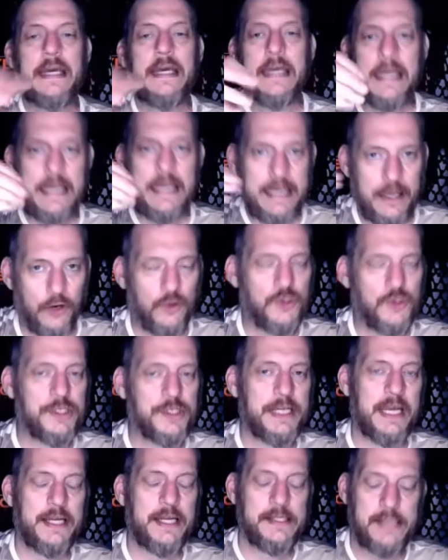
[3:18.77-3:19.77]
He
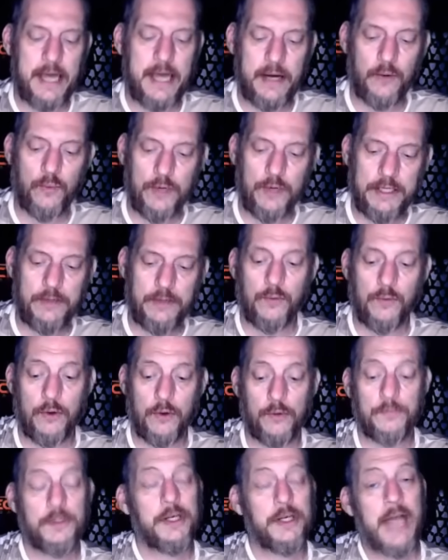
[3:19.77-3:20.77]
understands how to read the
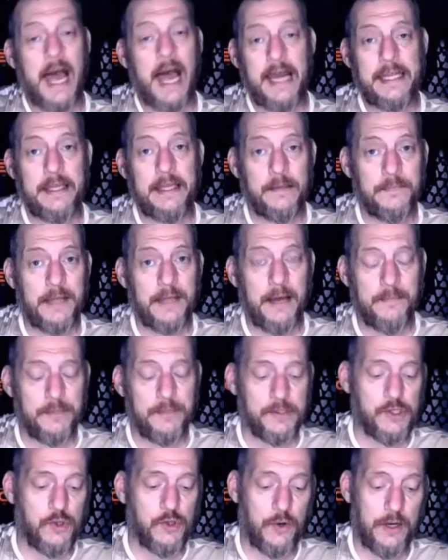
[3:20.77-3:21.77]
room. You got to give him that
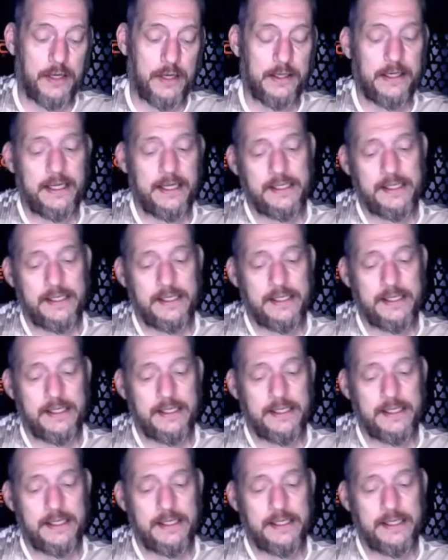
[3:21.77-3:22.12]
much credit.